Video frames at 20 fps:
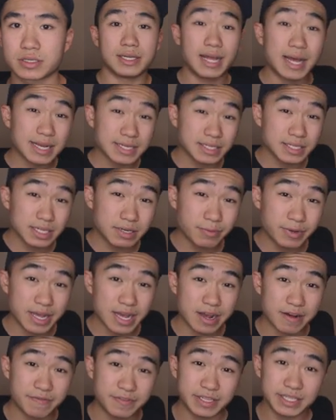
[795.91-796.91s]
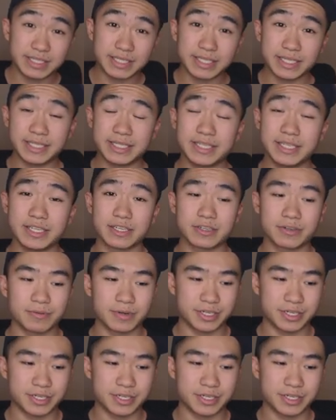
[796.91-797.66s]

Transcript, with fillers: And lastly, we have the D tier,